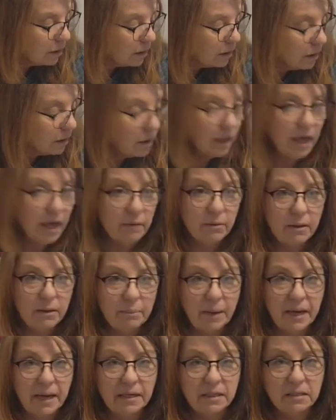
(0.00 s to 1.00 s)
I had my
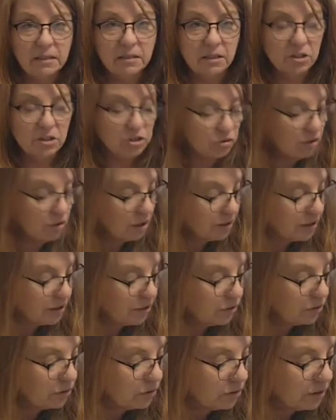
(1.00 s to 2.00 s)
painting teacher on here
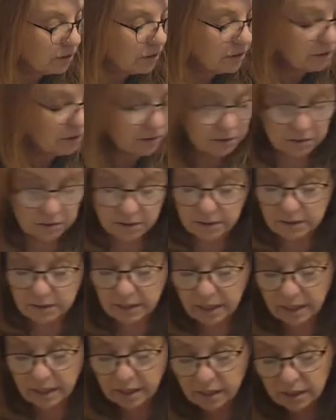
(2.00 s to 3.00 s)
earlier
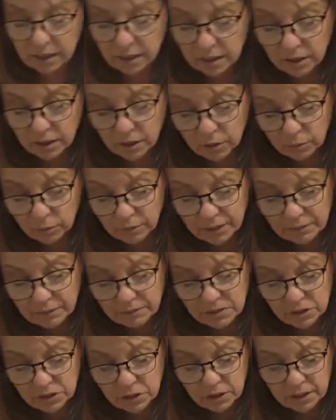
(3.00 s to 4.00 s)
today. When I was
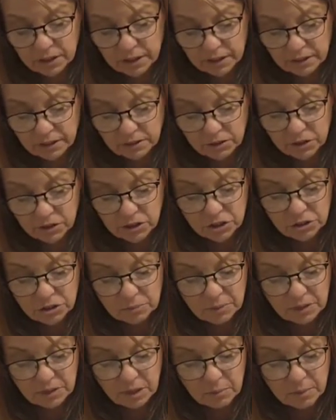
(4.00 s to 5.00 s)
cooking, she should
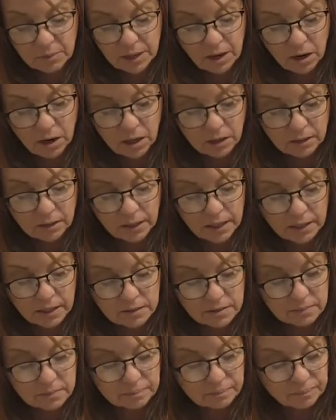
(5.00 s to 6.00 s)
be on my art
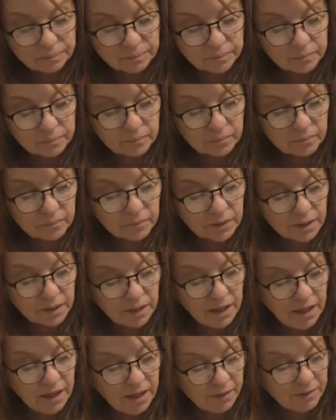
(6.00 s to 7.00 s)
class.
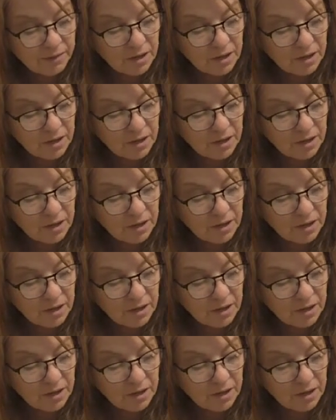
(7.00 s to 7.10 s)
Not